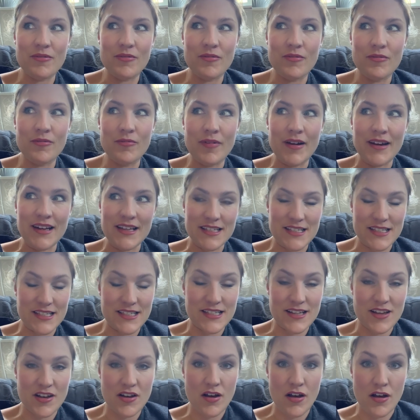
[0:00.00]
when it's
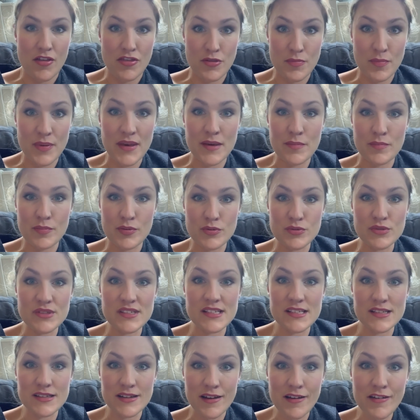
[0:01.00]
other people's
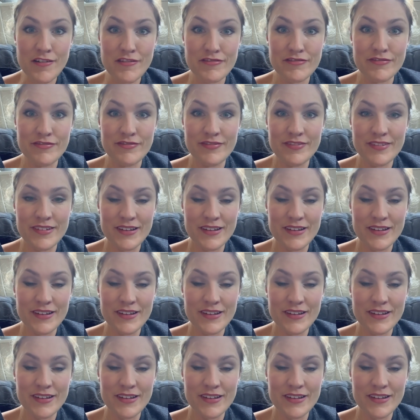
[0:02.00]
stuff.